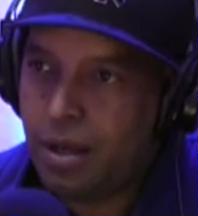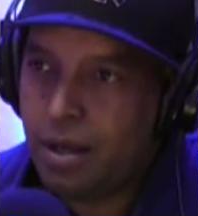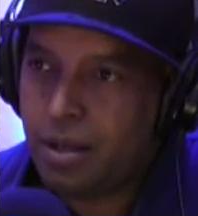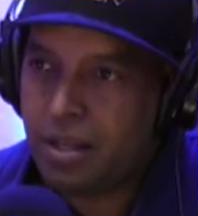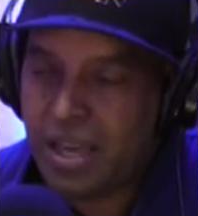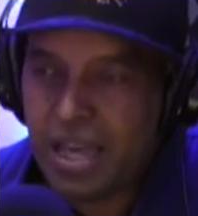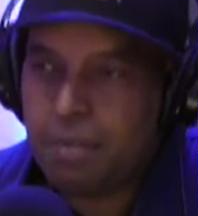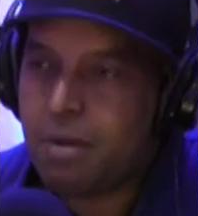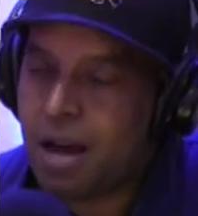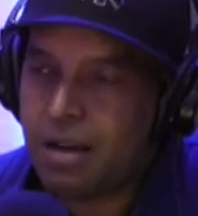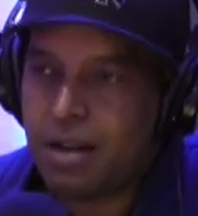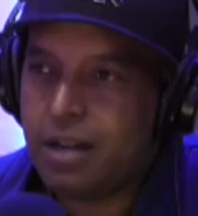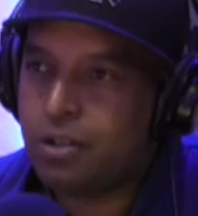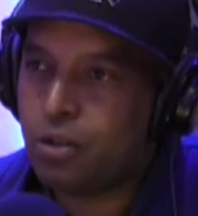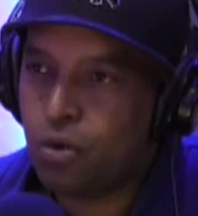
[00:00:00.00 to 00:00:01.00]
came out of
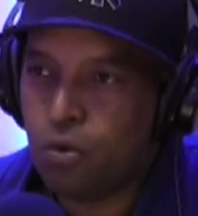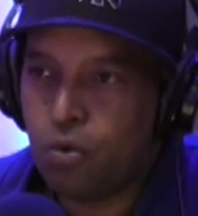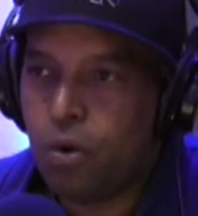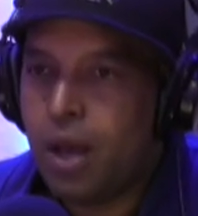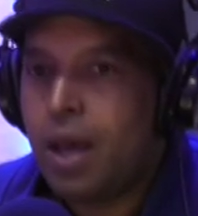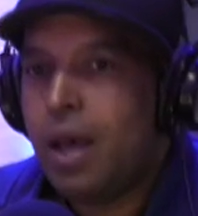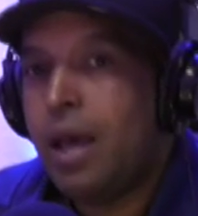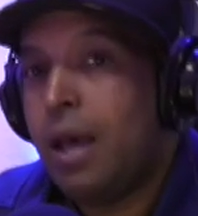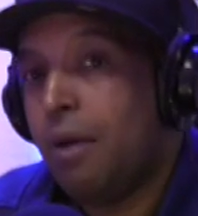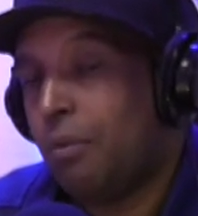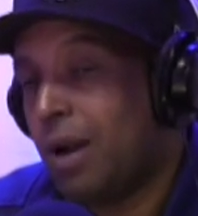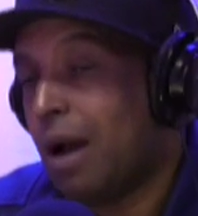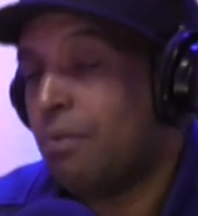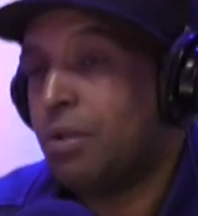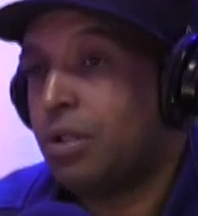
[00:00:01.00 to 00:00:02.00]
that school. And
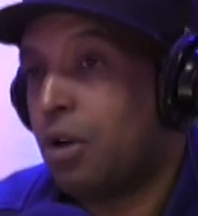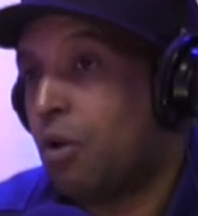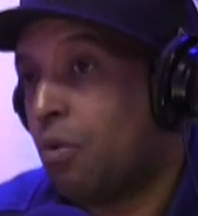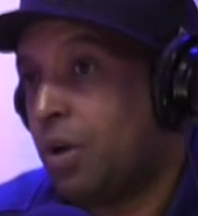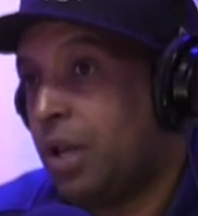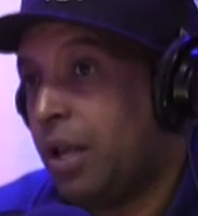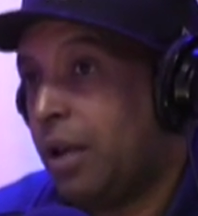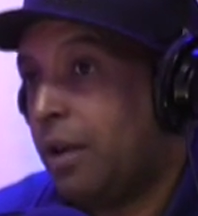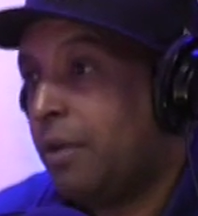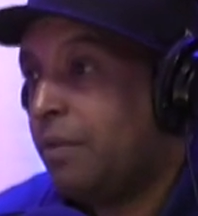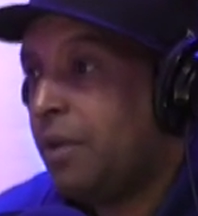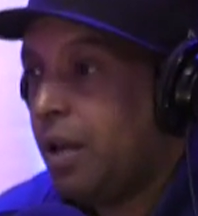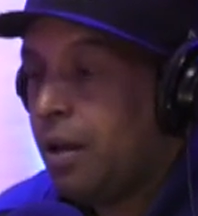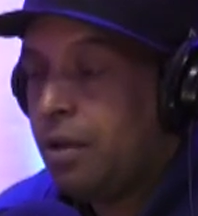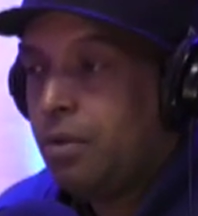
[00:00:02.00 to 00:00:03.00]
when I was going there,
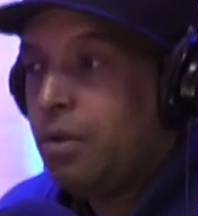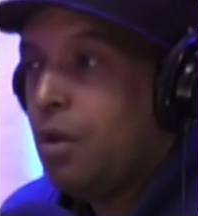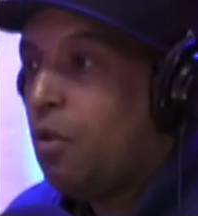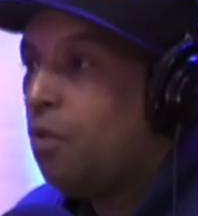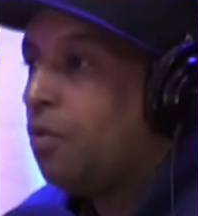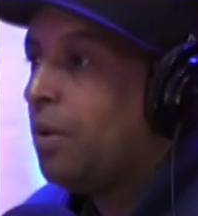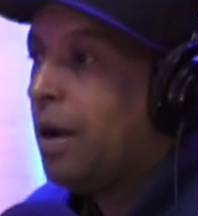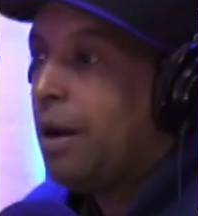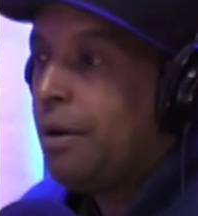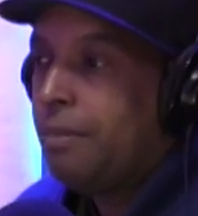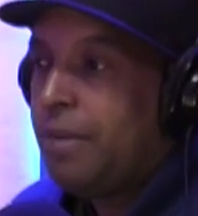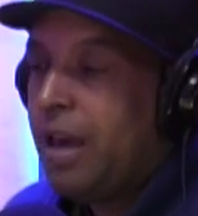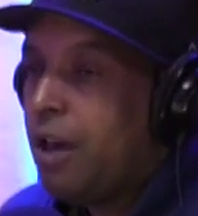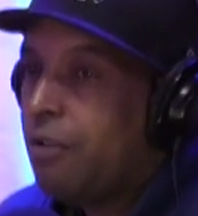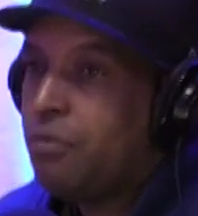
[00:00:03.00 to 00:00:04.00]
yeah, you know,
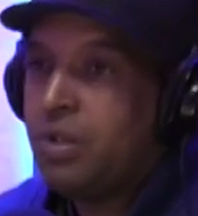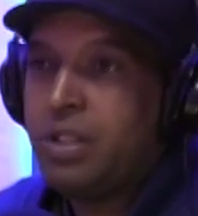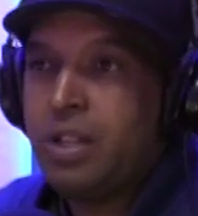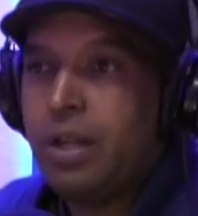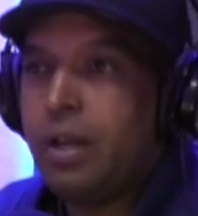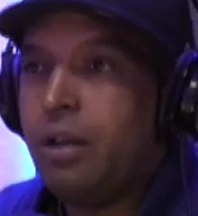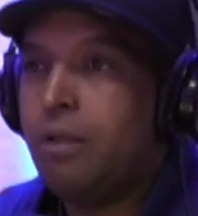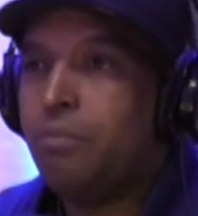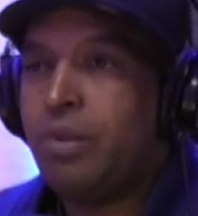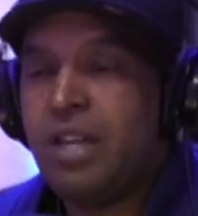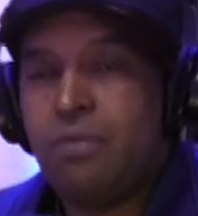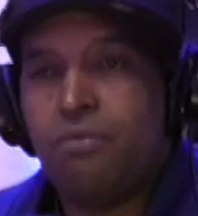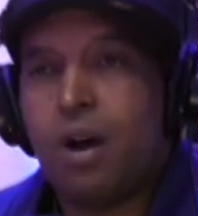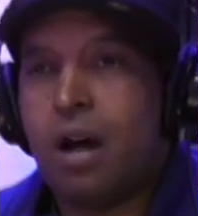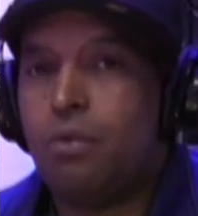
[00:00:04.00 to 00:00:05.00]
um, Hev was there,
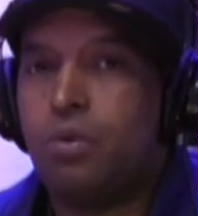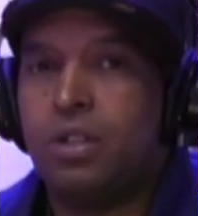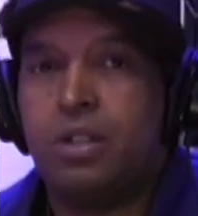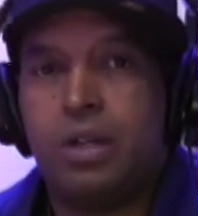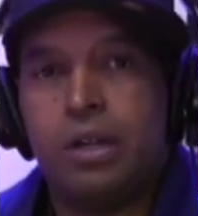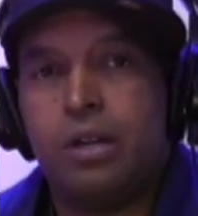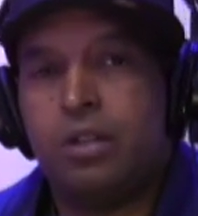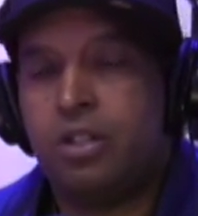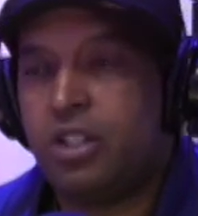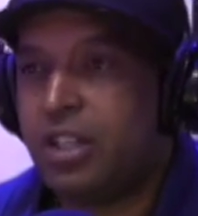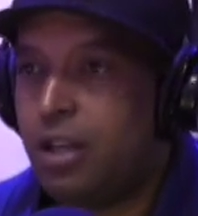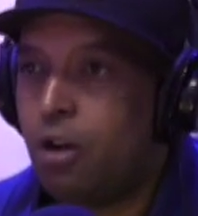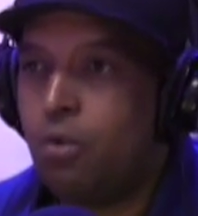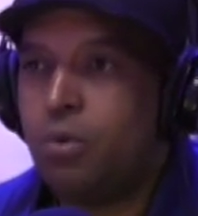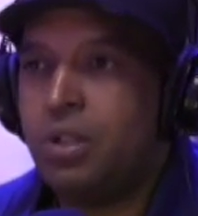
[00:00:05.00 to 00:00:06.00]
Pete Rock mm-hmm. was there,
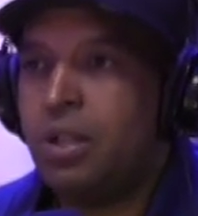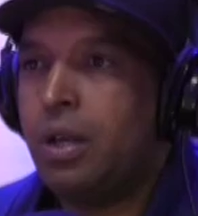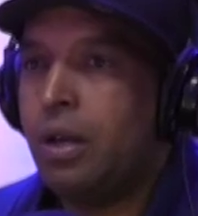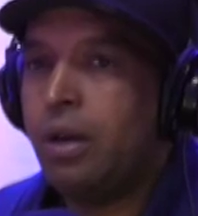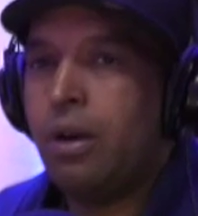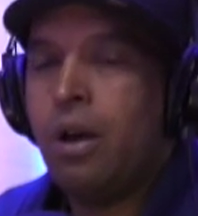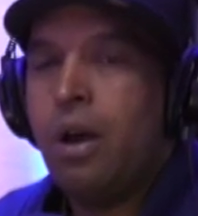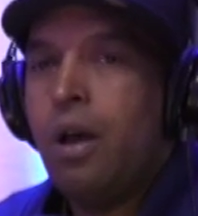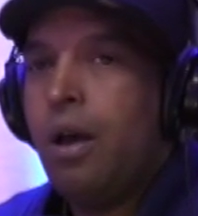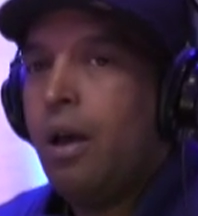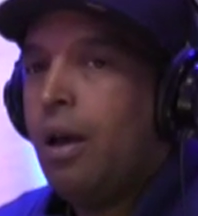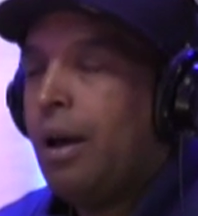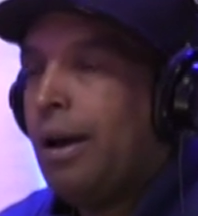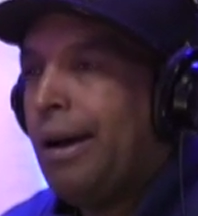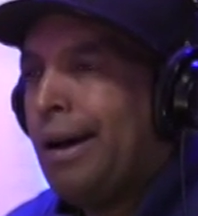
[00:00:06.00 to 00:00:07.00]
CL was there,
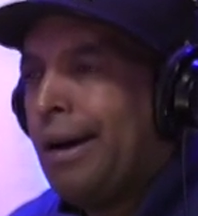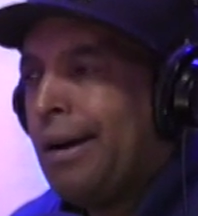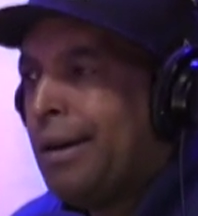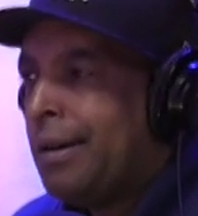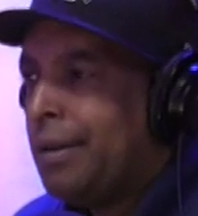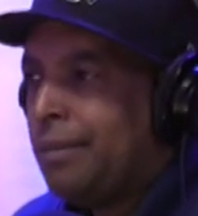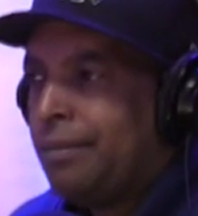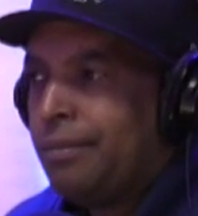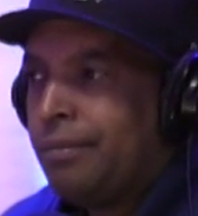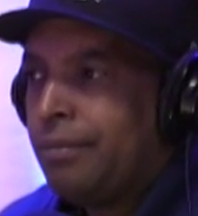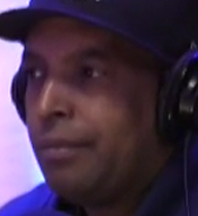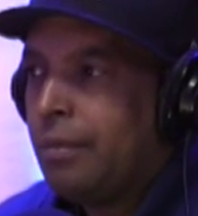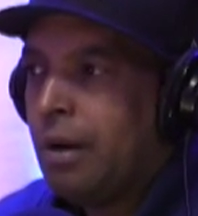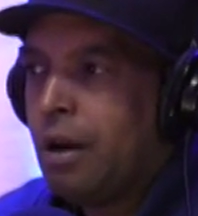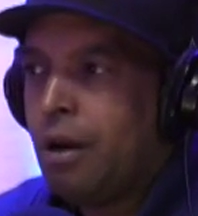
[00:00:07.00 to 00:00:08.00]
uh,
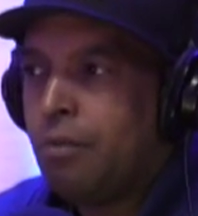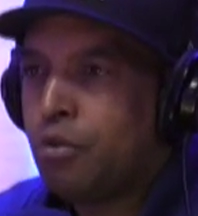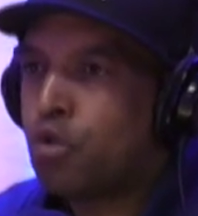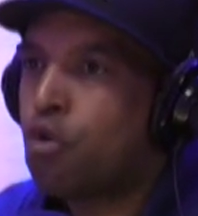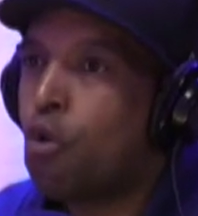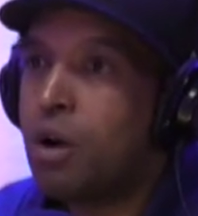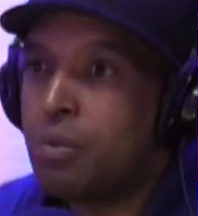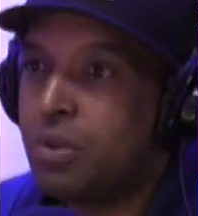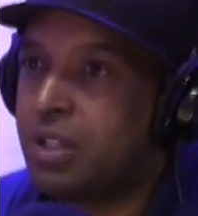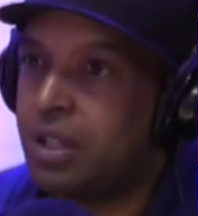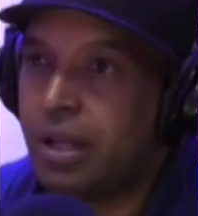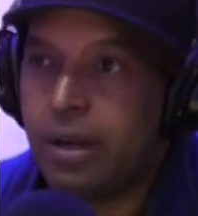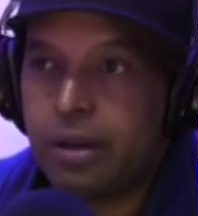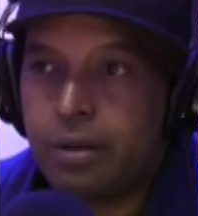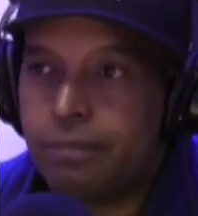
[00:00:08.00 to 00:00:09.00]
um, Troy was
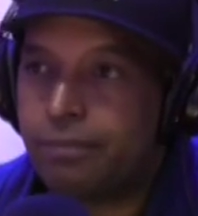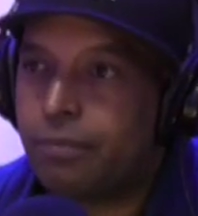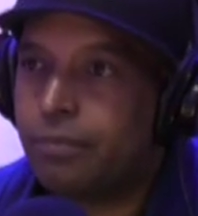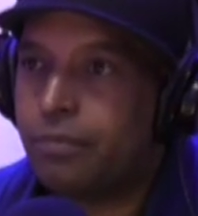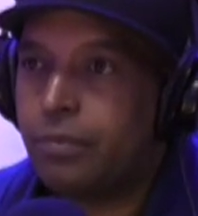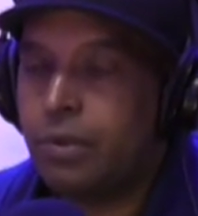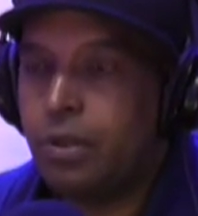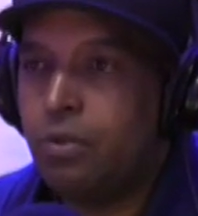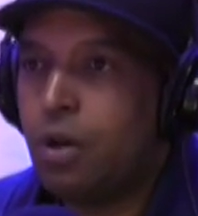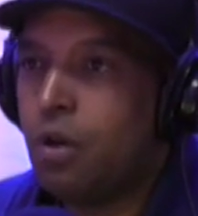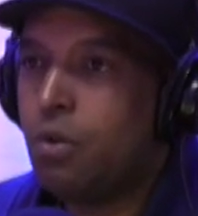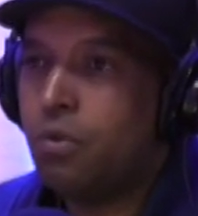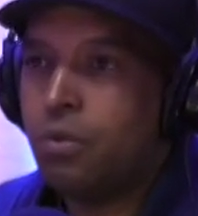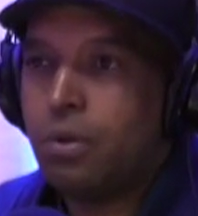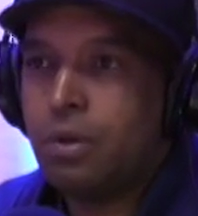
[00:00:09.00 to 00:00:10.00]
there, you mm-hmm.
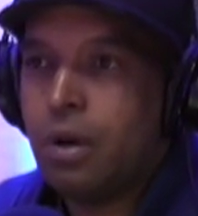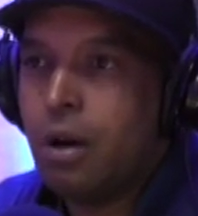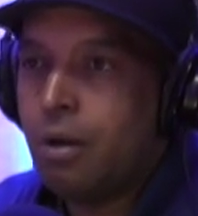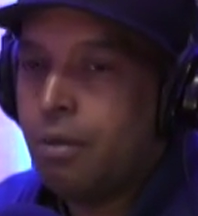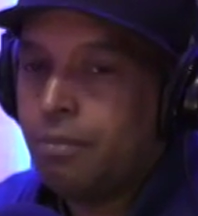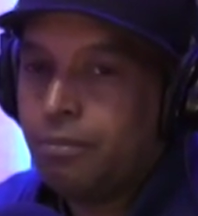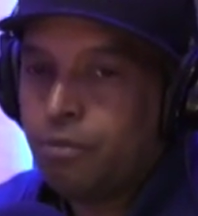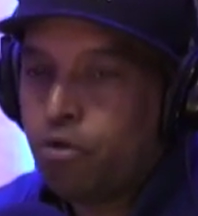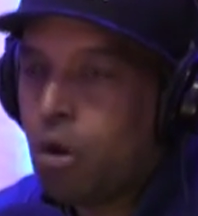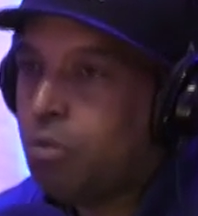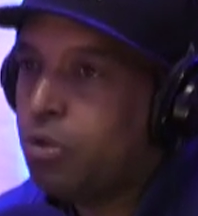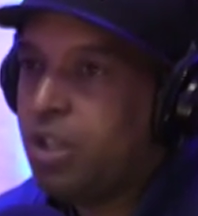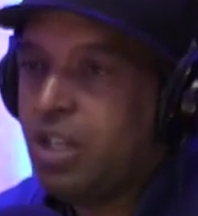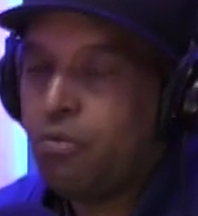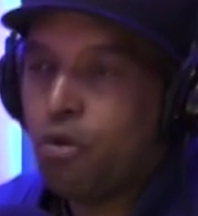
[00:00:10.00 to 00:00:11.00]
know, um,
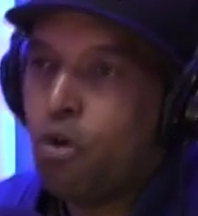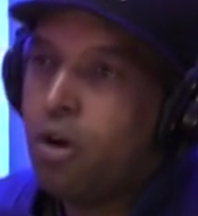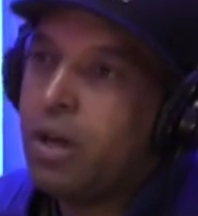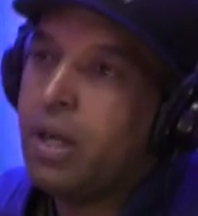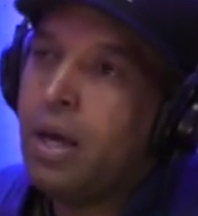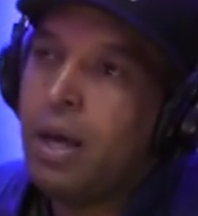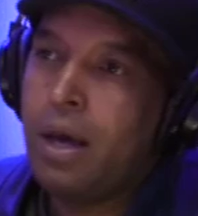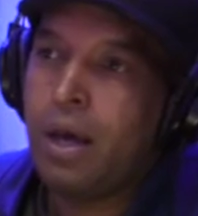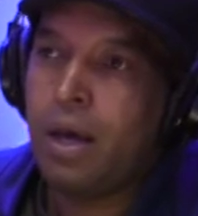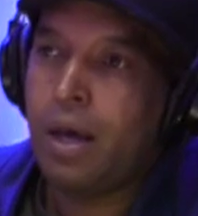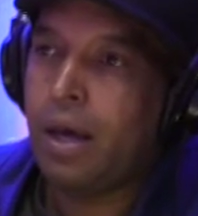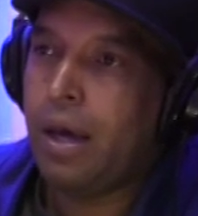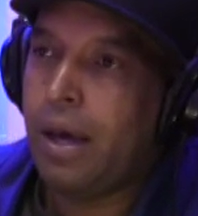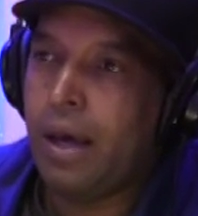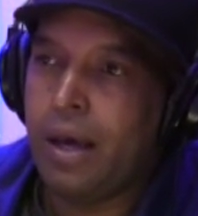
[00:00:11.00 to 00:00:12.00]
Trouble T Roy,
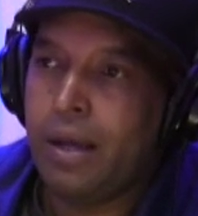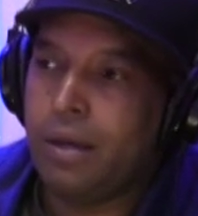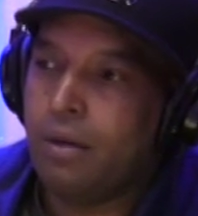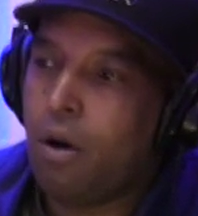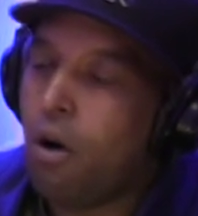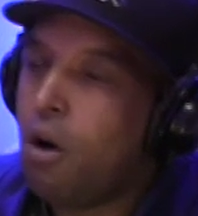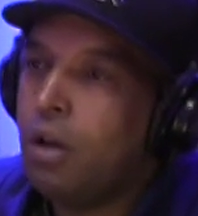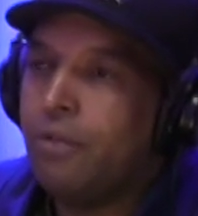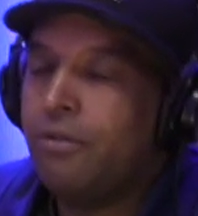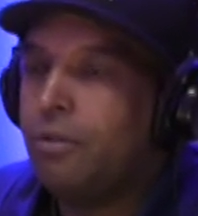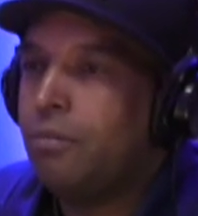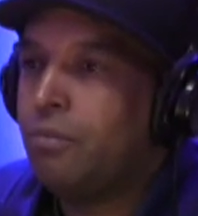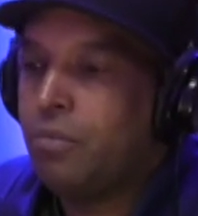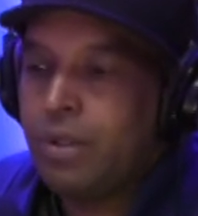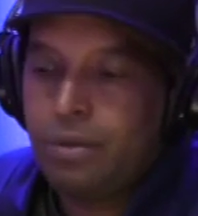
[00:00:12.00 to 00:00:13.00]
and all of
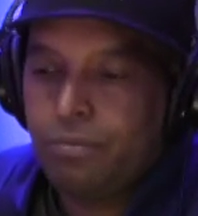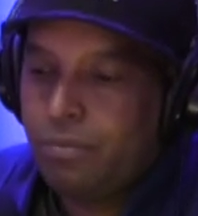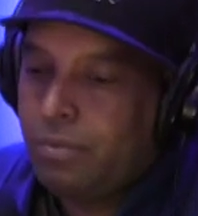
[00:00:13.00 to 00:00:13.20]
them. We